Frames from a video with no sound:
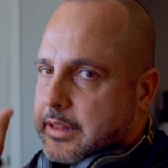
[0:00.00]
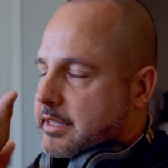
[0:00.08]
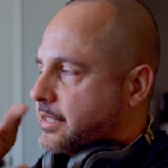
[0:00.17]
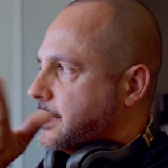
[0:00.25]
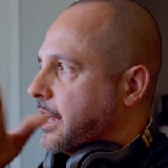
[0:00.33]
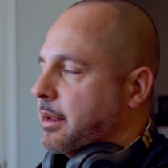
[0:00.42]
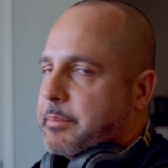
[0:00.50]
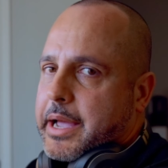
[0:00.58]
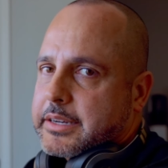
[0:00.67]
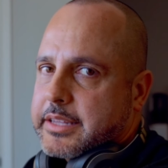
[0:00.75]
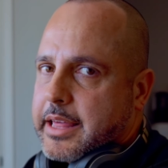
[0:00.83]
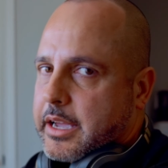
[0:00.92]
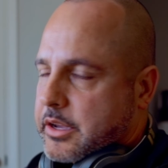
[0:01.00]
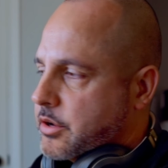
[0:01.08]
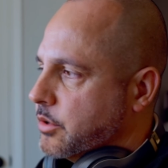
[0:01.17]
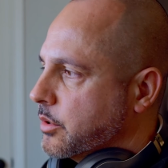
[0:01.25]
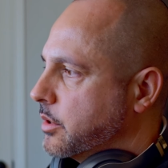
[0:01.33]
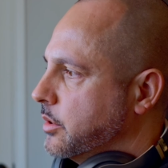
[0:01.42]
let's send it back to that
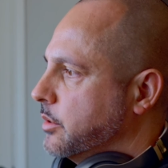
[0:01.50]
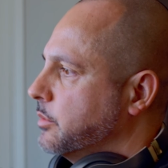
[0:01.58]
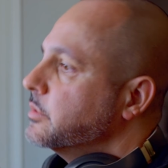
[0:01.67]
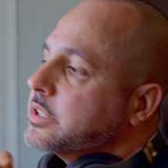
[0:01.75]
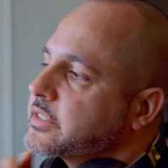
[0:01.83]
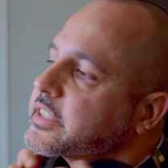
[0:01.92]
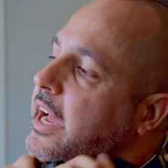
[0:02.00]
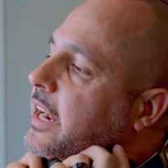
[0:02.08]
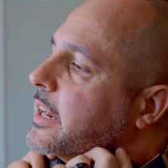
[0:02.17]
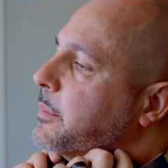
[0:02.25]
kook who decided